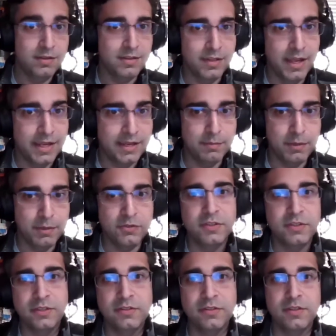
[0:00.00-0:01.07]
like most
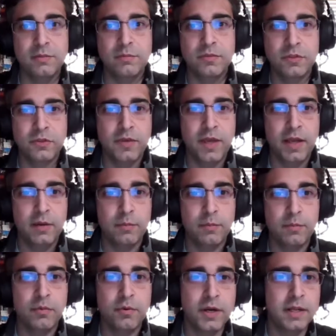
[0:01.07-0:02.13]
systems, you've got a
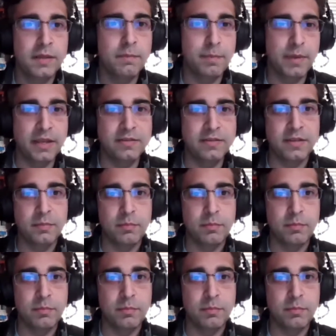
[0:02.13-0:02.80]
pretty basic